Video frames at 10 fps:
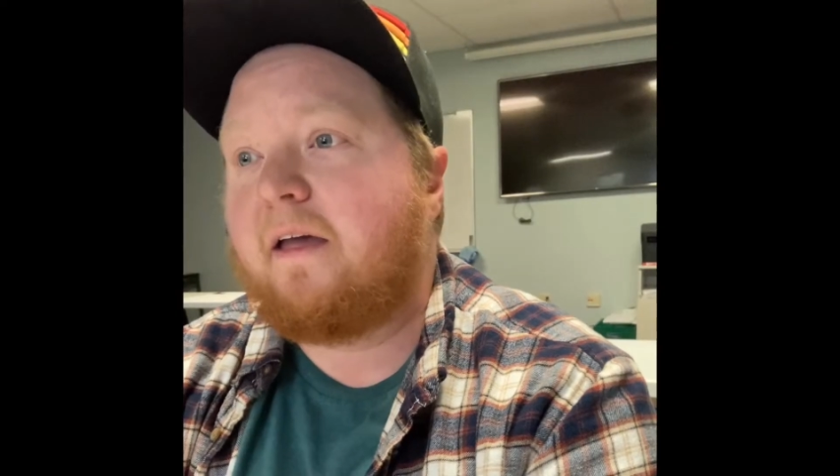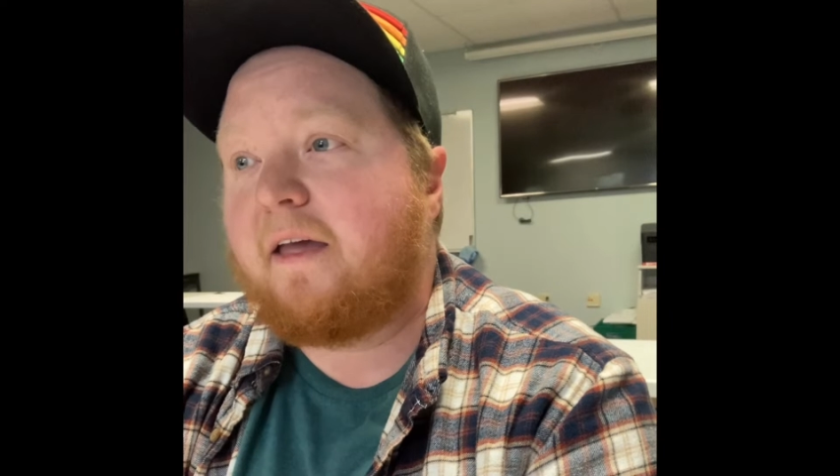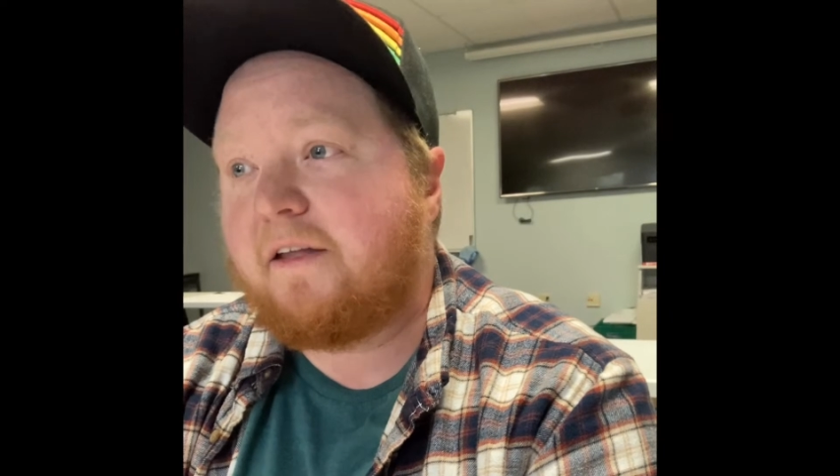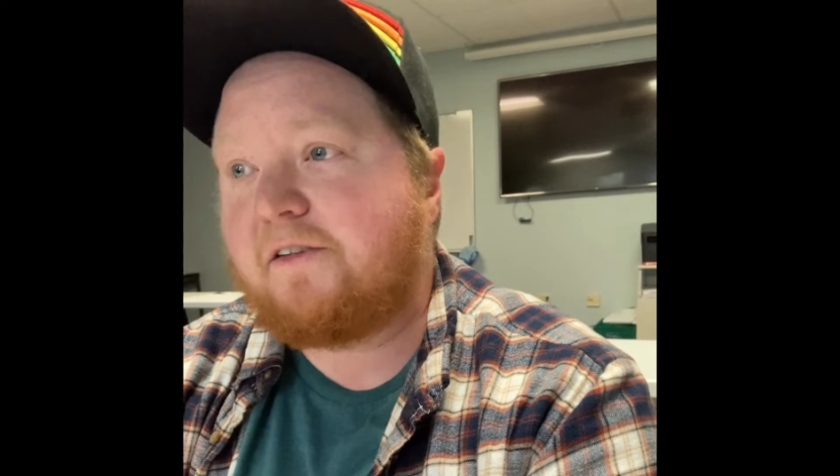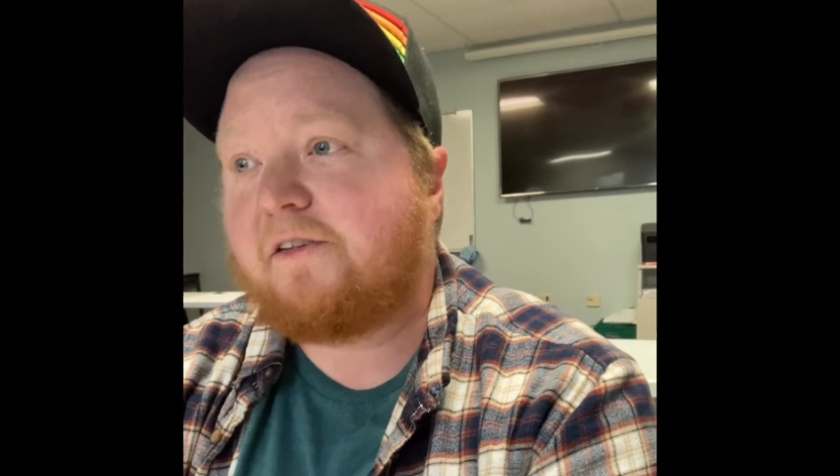
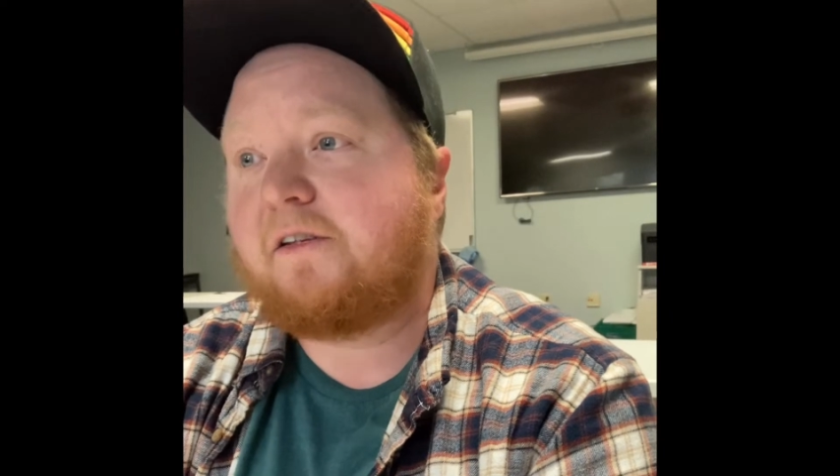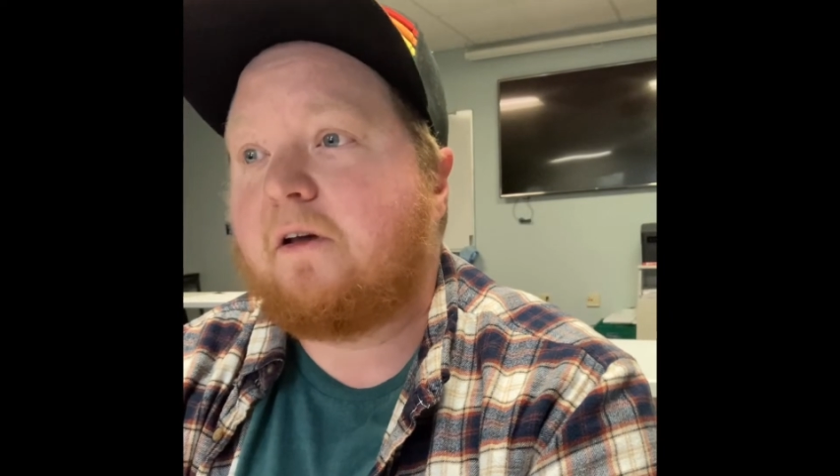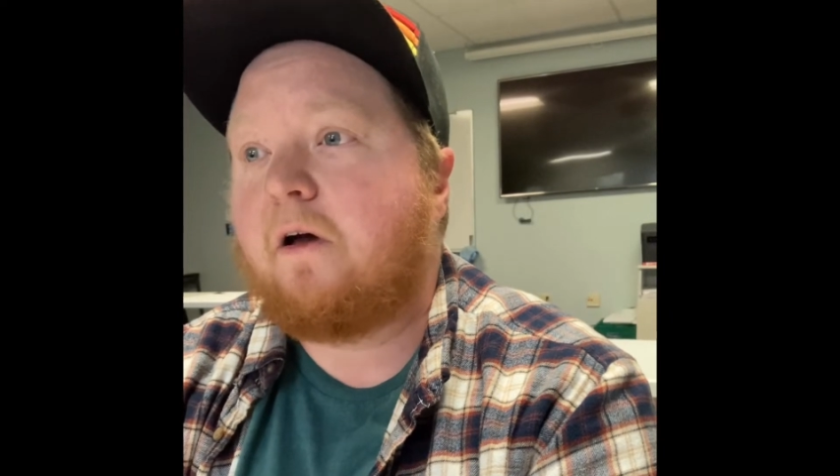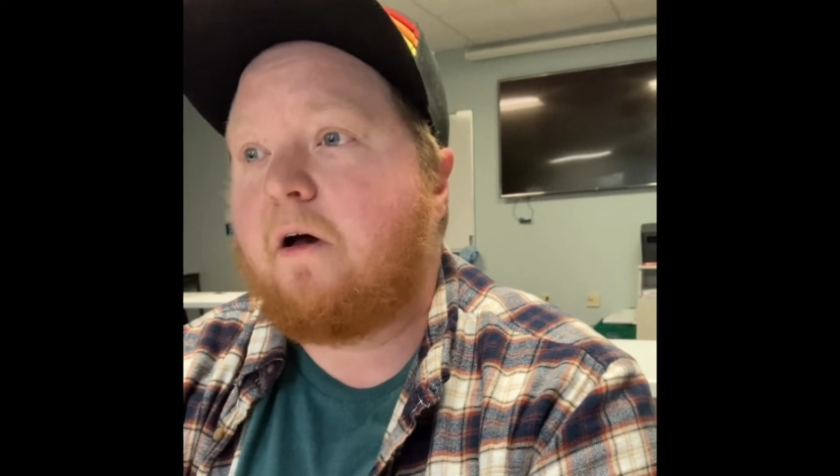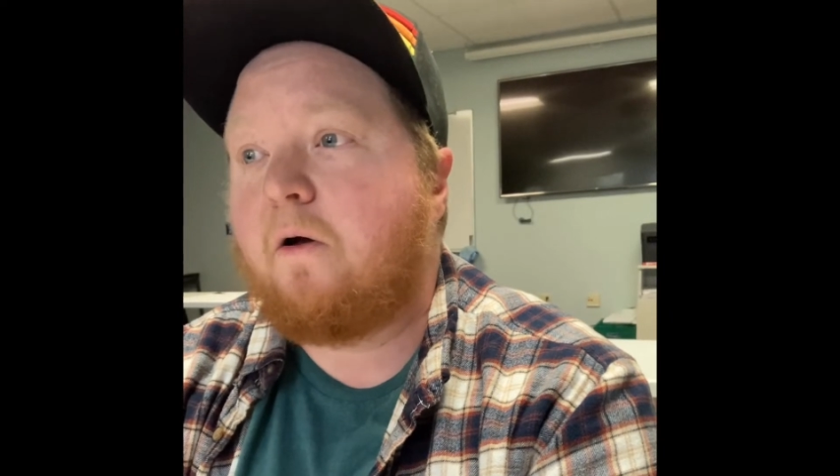It's
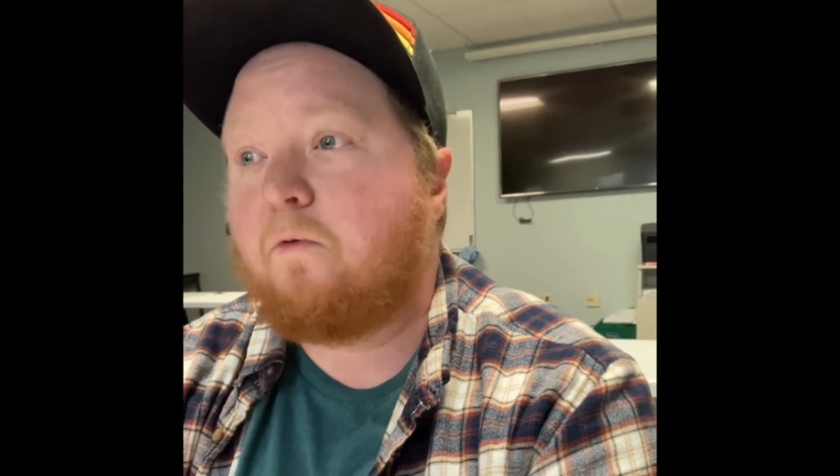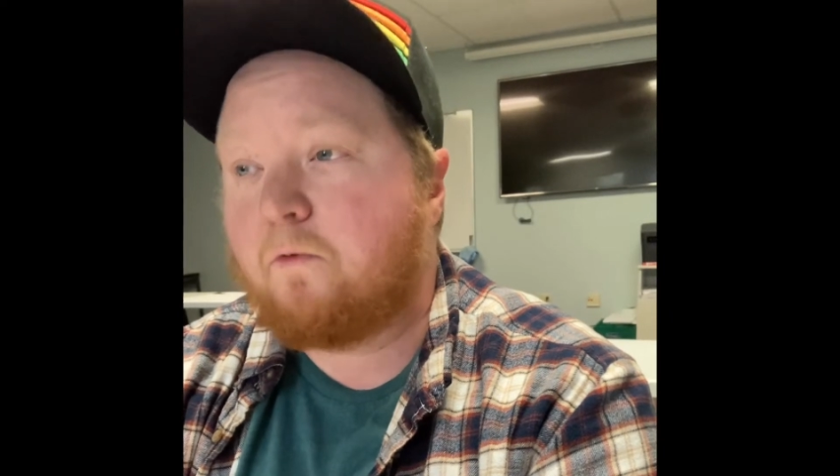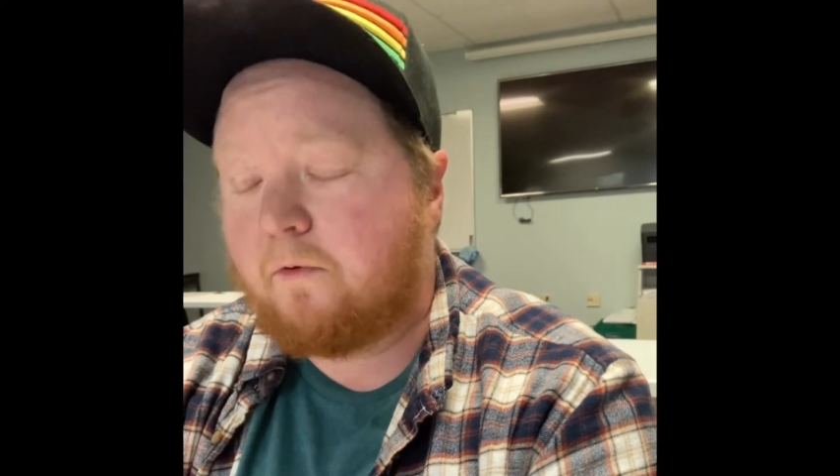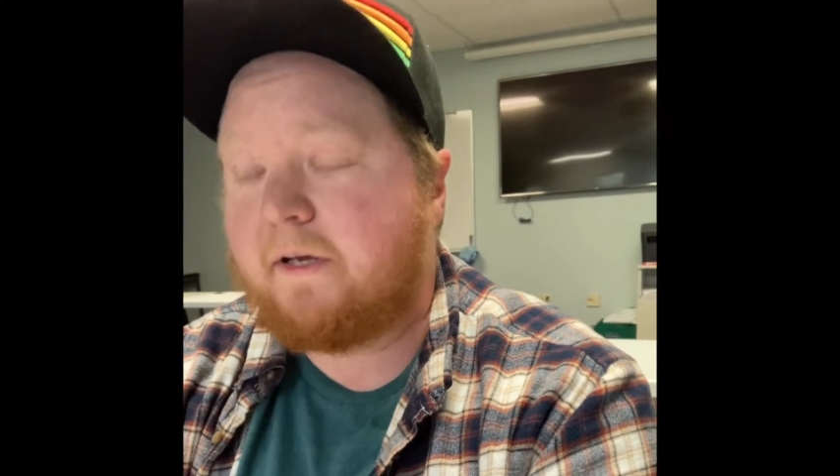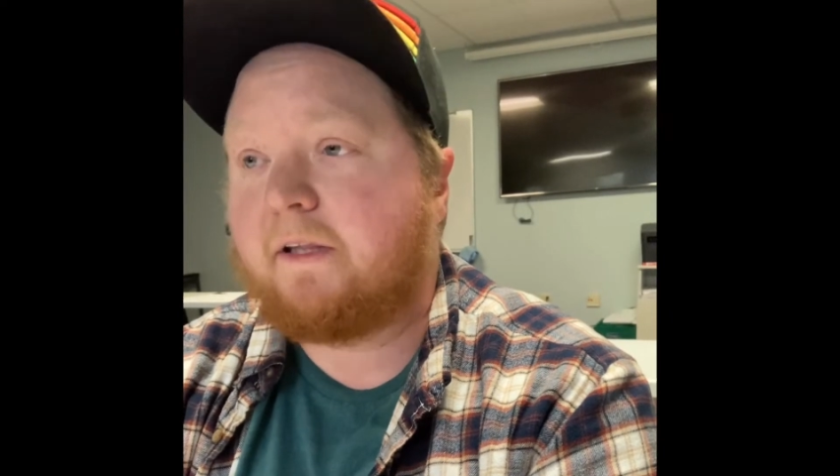a
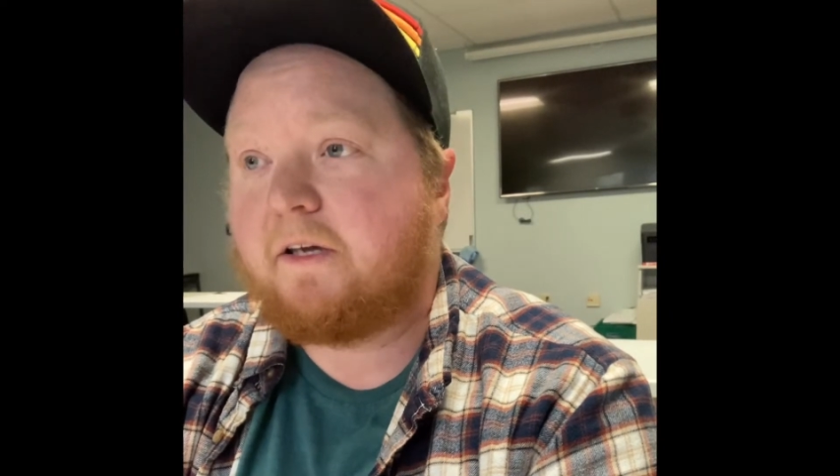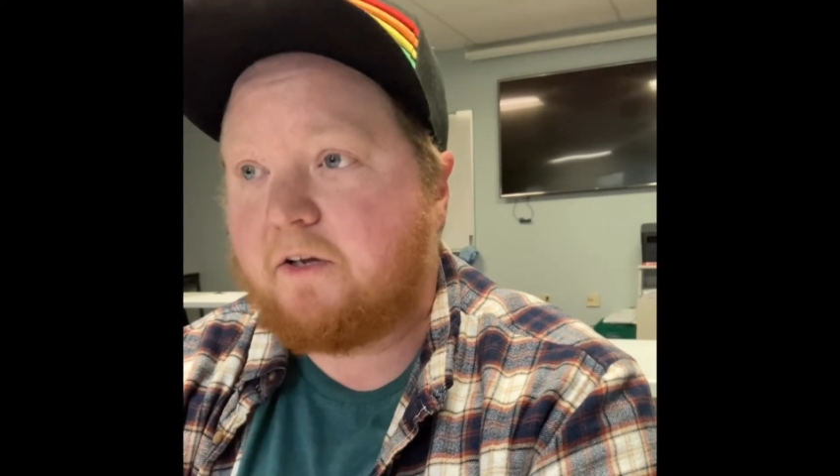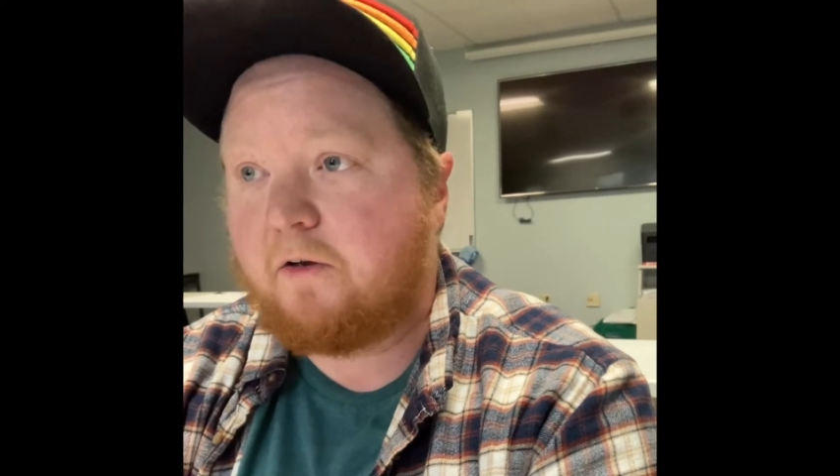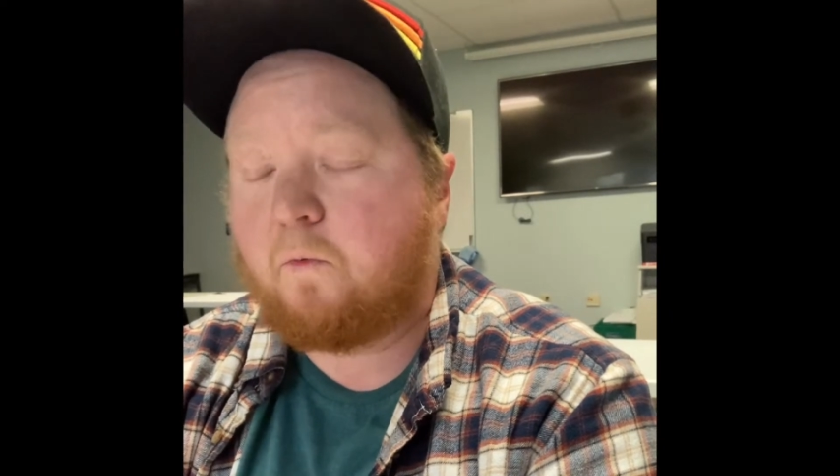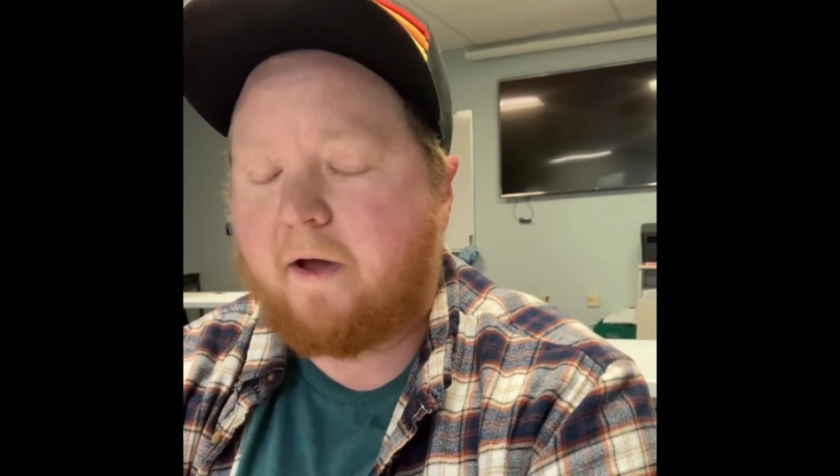really
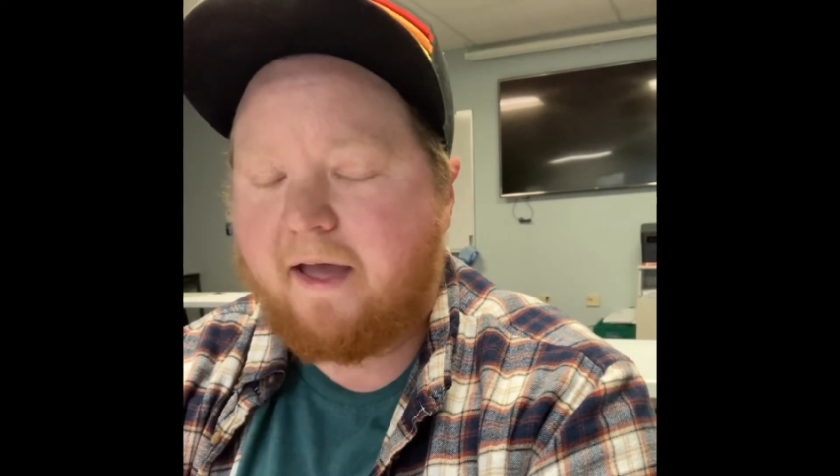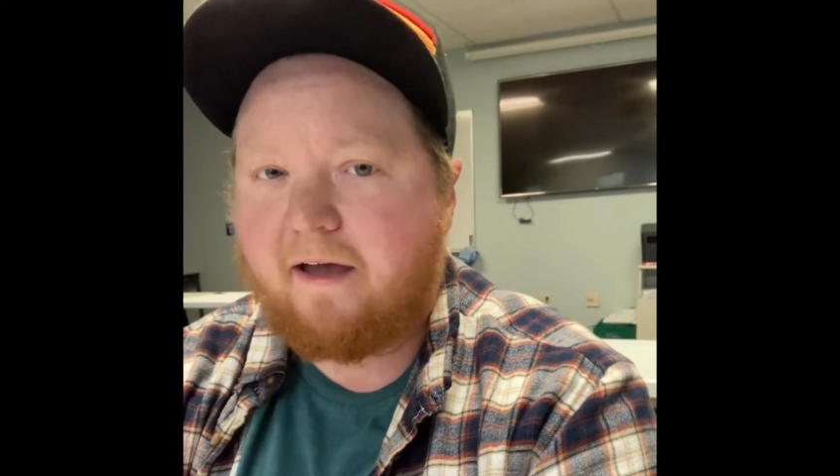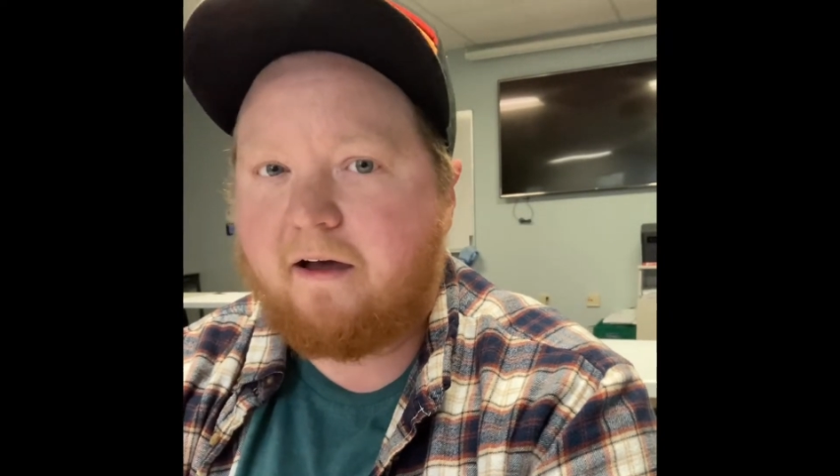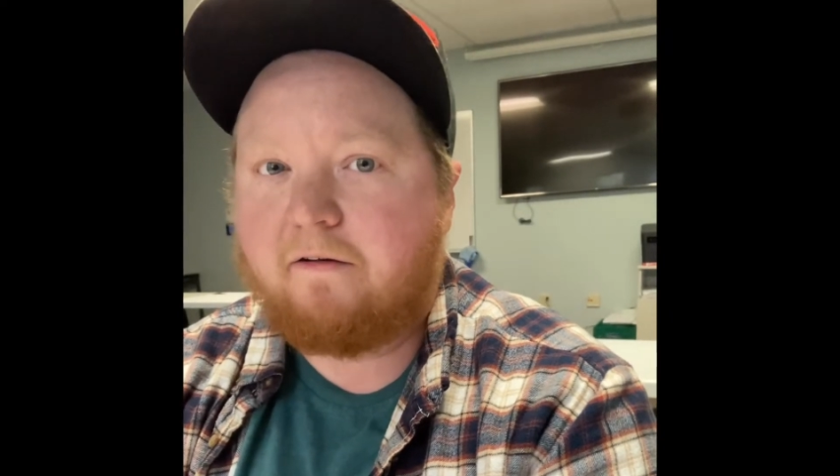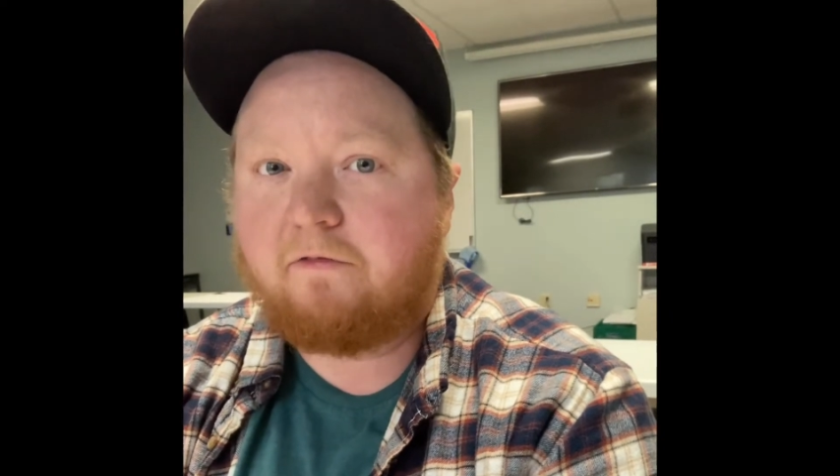good way
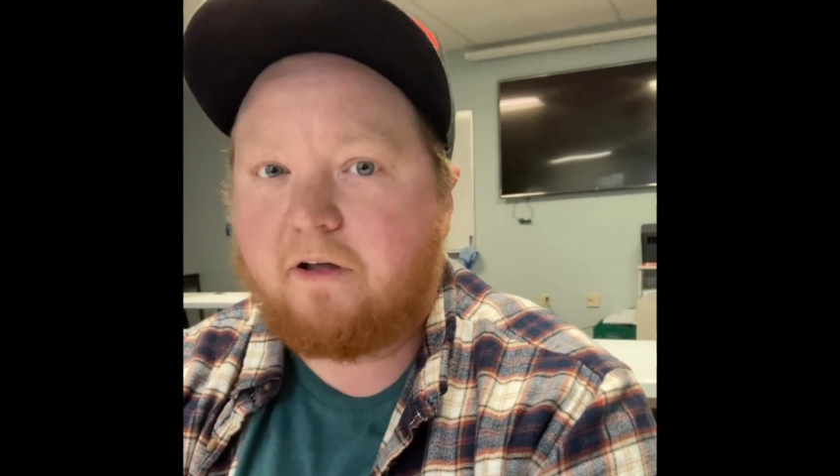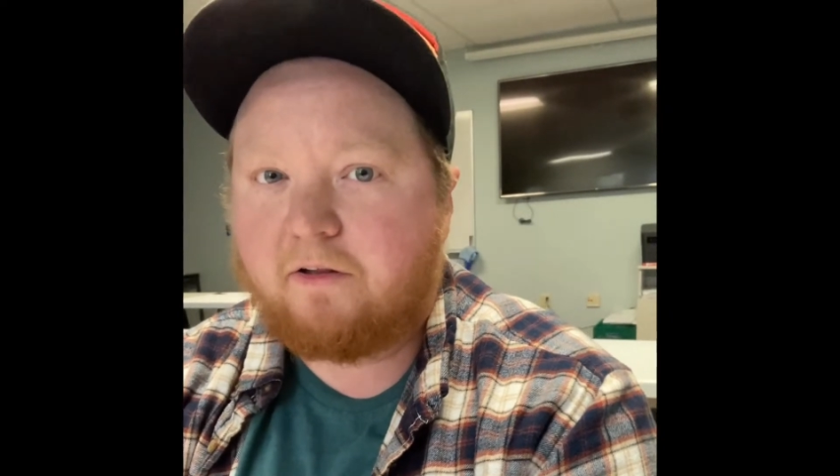of